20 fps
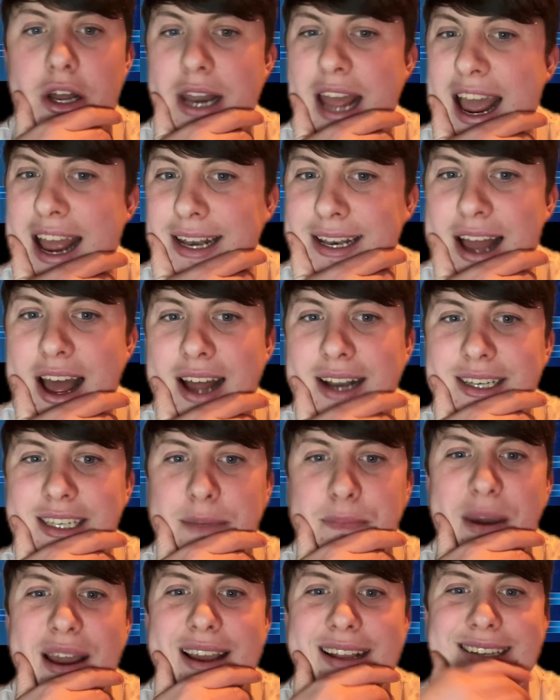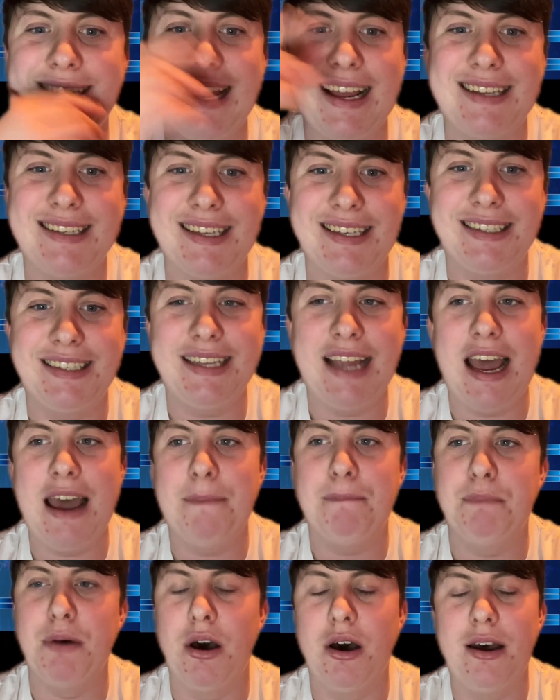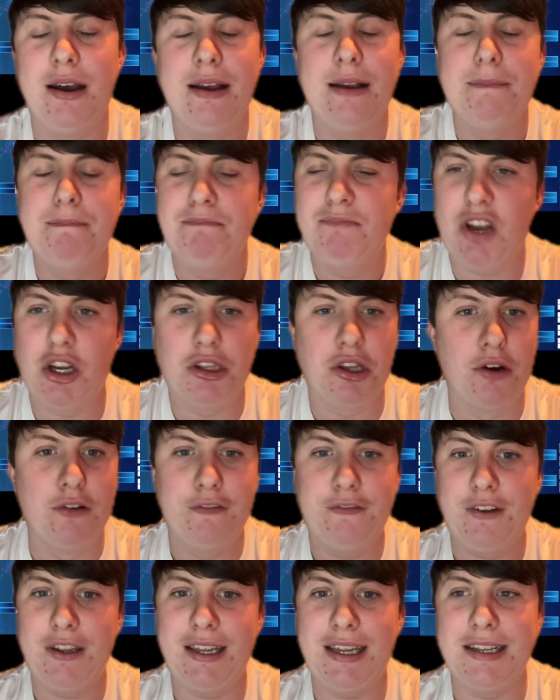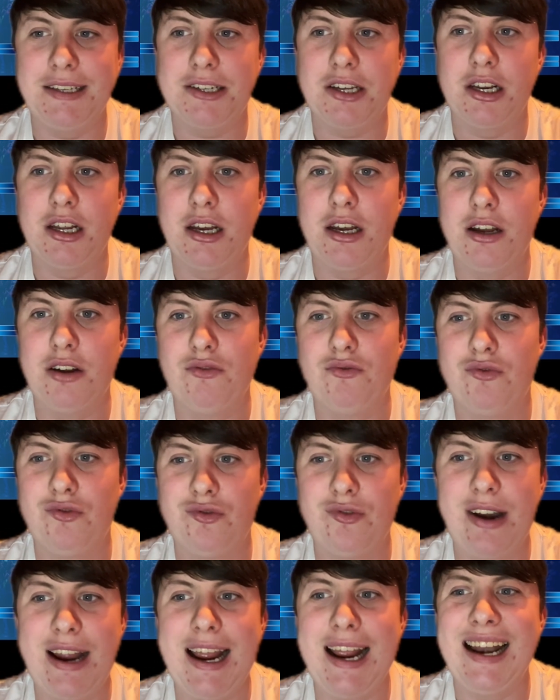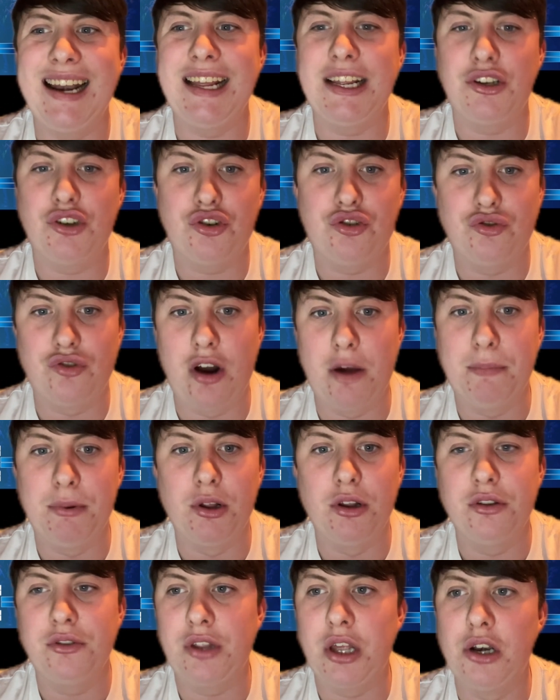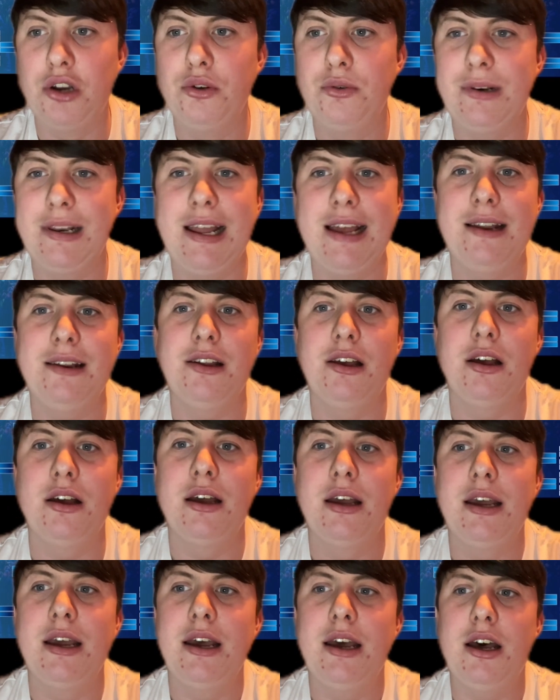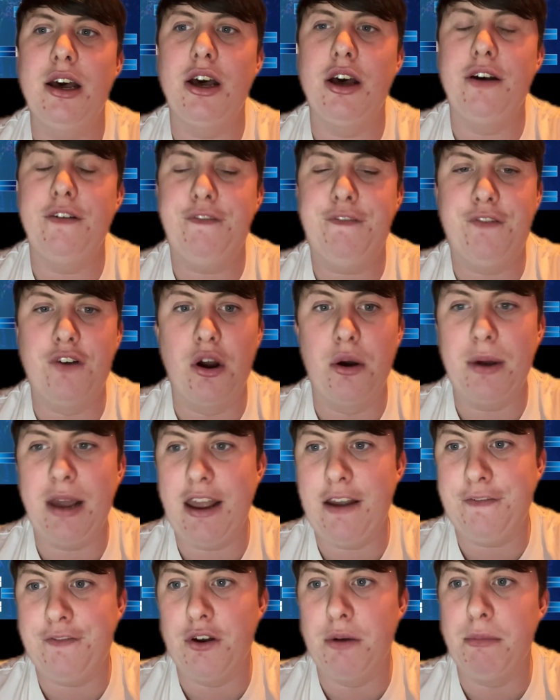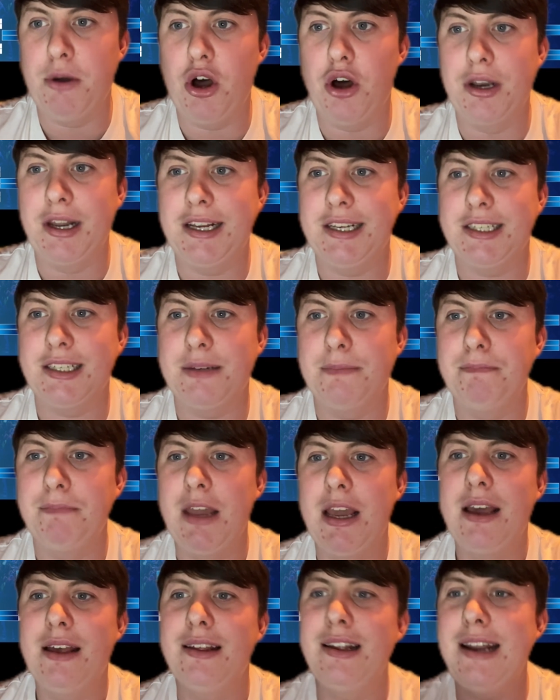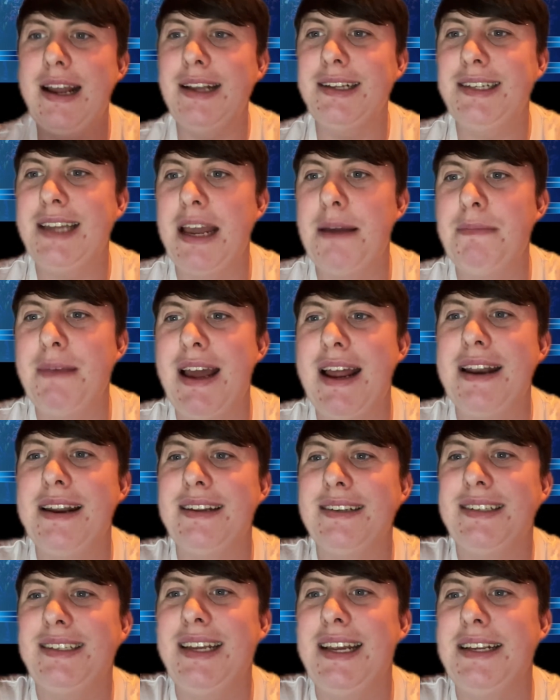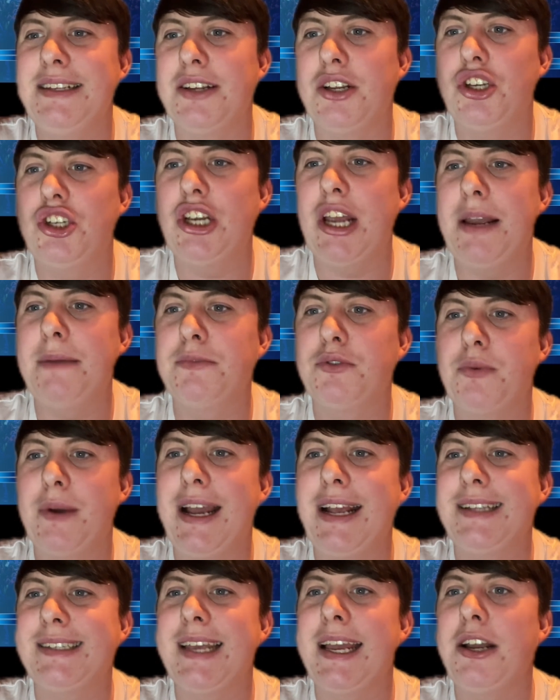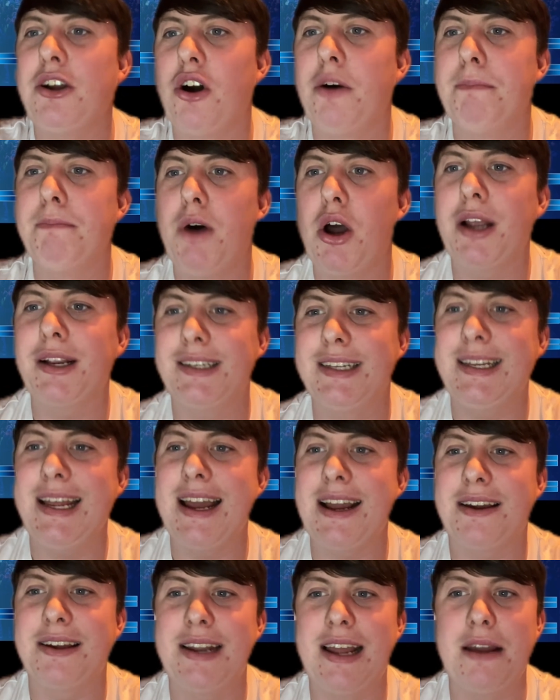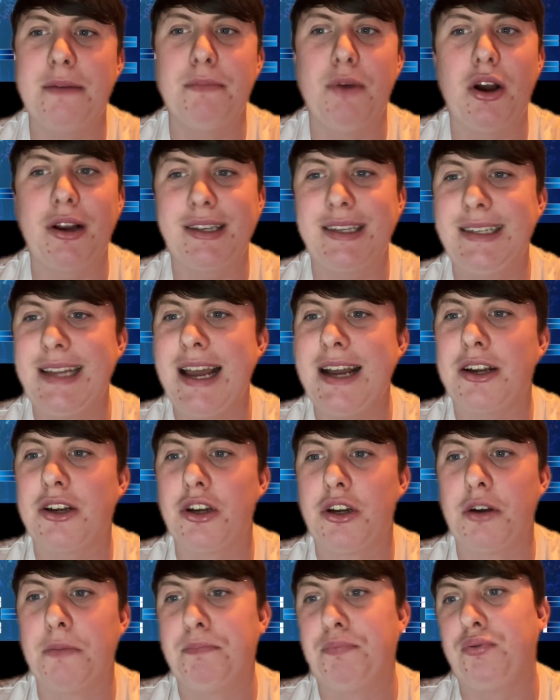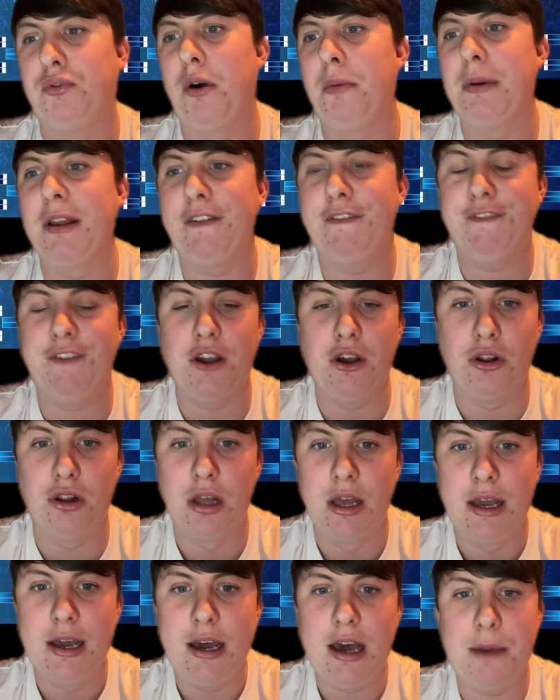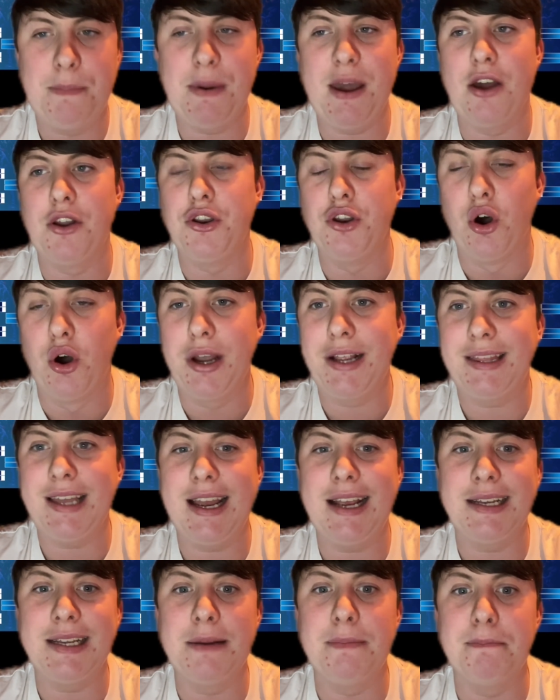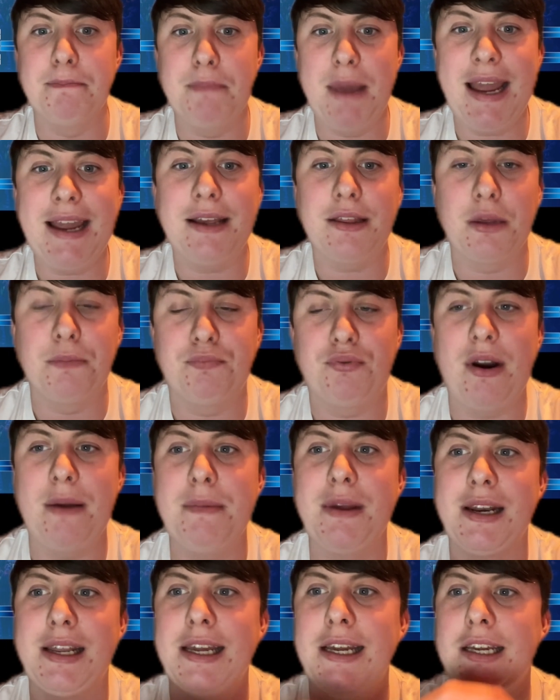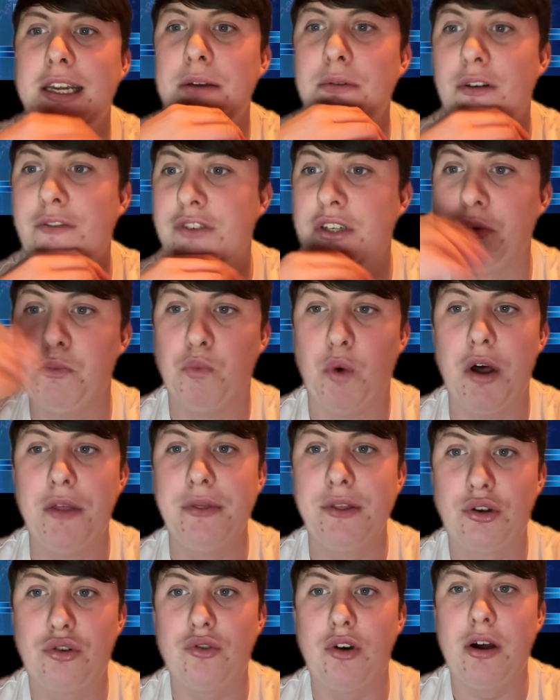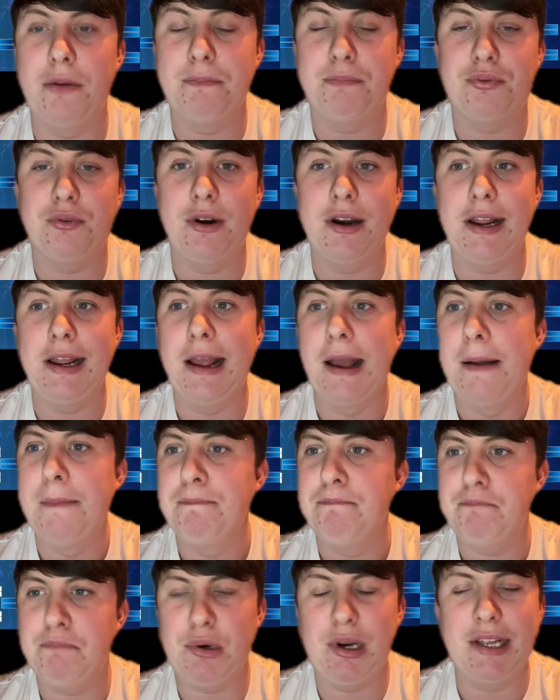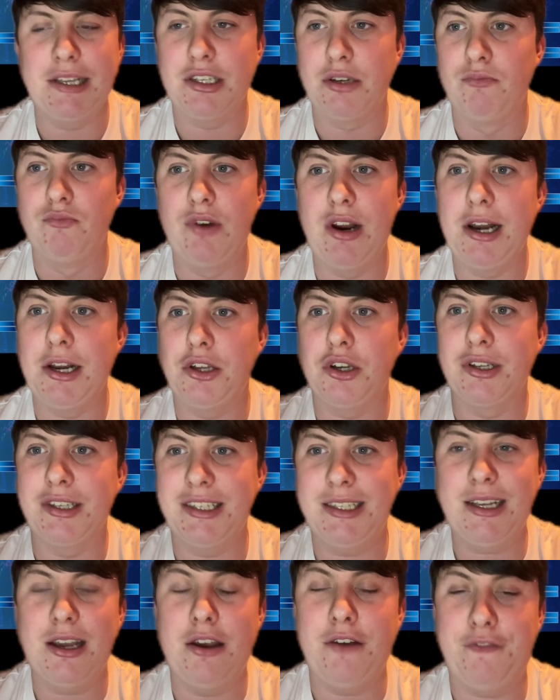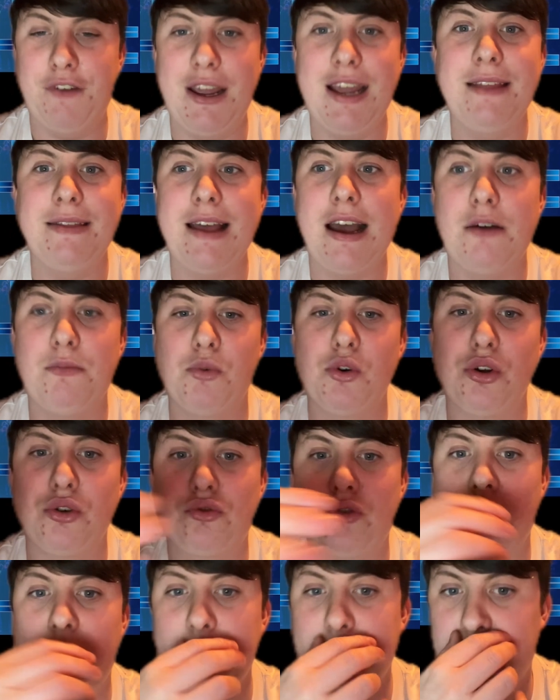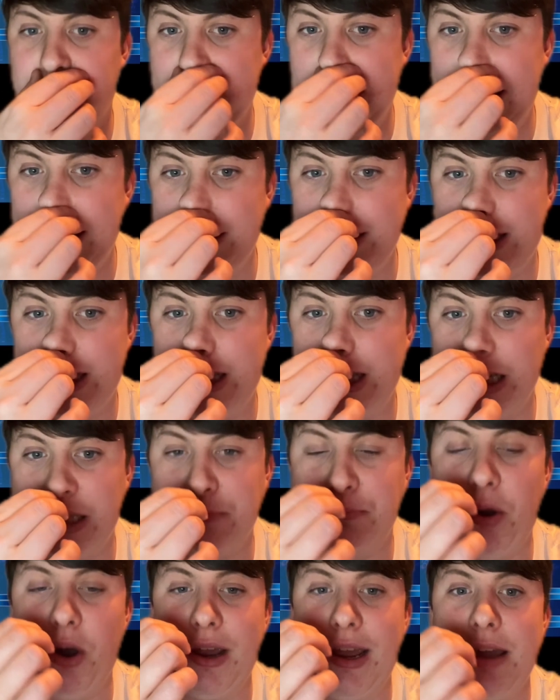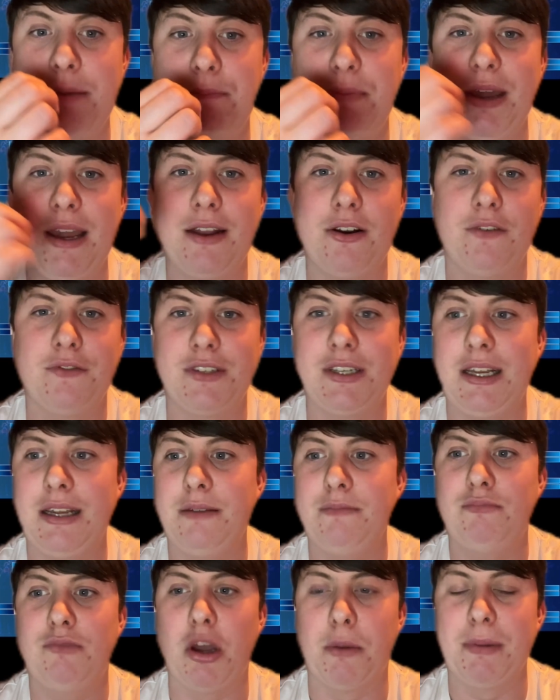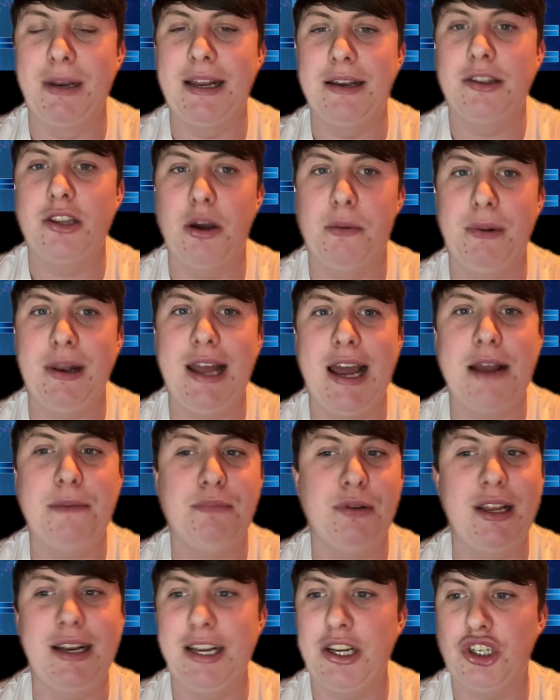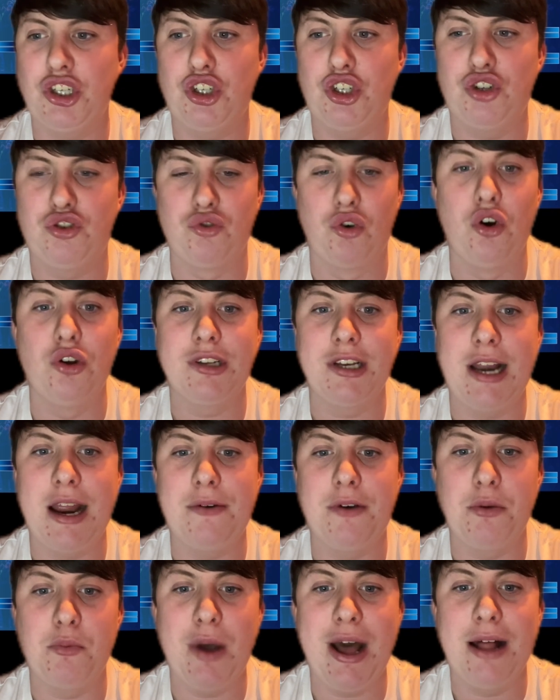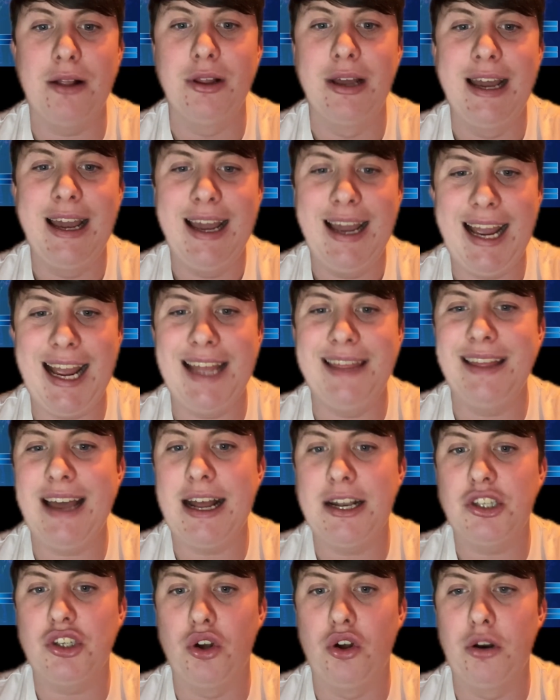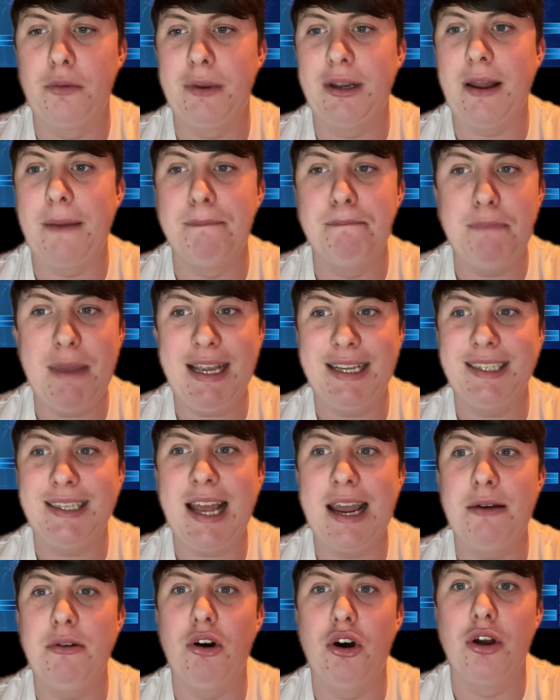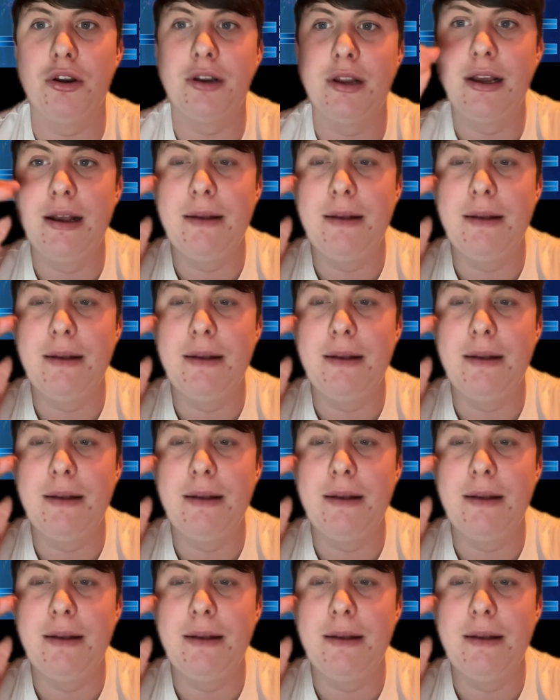And Andy Baton's gets a set, but I don't think he's going to really trouble the Luke Littler throw, if I'm honest. The next game then sees James Wade take on Mike De Decker. Now, Mike De Decker could probably feel a bit annoyed that he didn't make the Premier League. He obviously won the Grand Prix, played some really good stuff in that World Grand Prix, despite it being obviously double in, double out. Played extraordinarily well in that tournament and missed out on